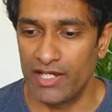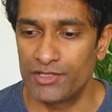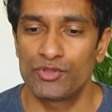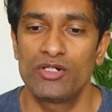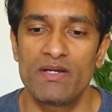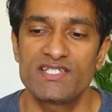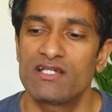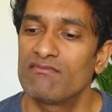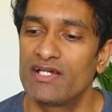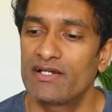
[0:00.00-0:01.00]
I told
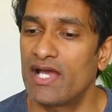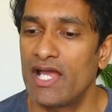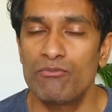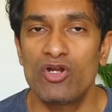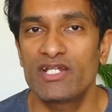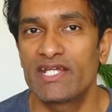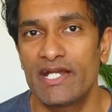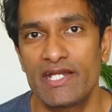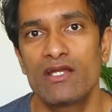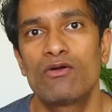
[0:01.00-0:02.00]
myself that I'm not
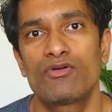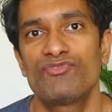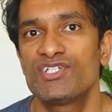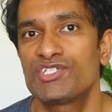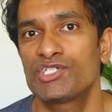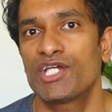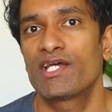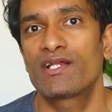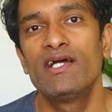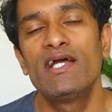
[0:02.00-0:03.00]
getting out of this
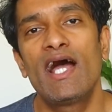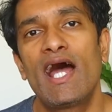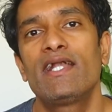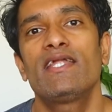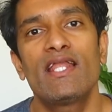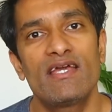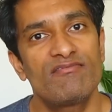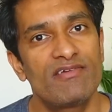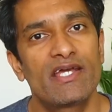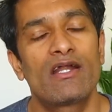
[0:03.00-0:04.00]
chair until I
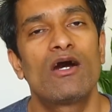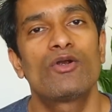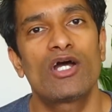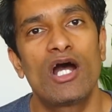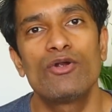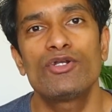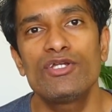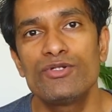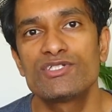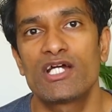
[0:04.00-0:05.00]
figure out how
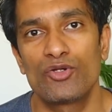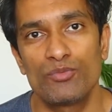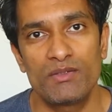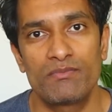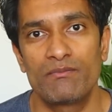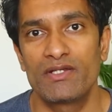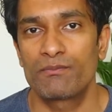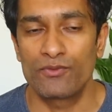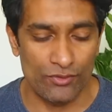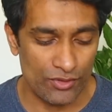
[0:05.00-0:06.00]
to use Adobe
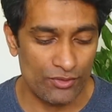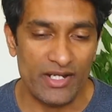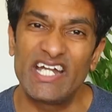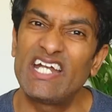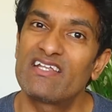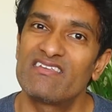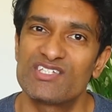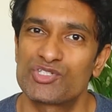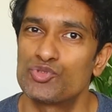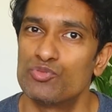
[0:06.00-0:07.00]
Premiere Pro to edit
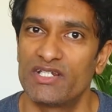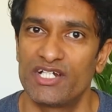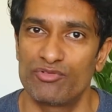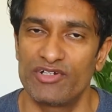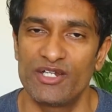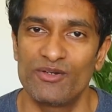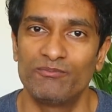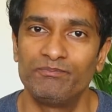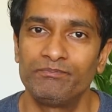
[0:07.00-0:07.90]
this 2-minute video.